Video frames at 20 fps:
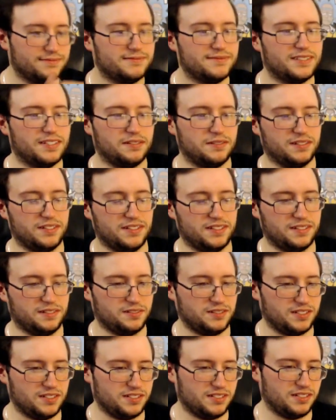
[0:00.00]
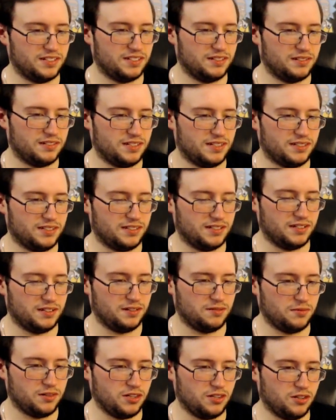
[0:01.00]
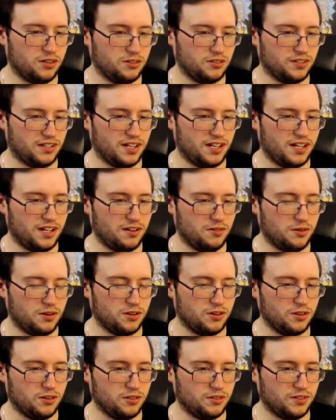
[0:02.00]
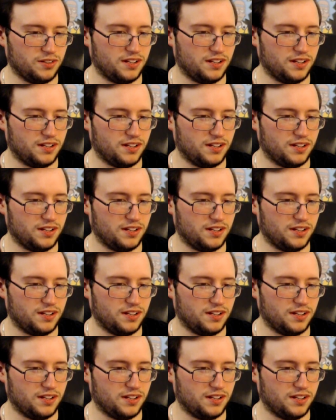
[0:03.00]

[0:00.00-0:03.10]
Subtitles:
It was one of those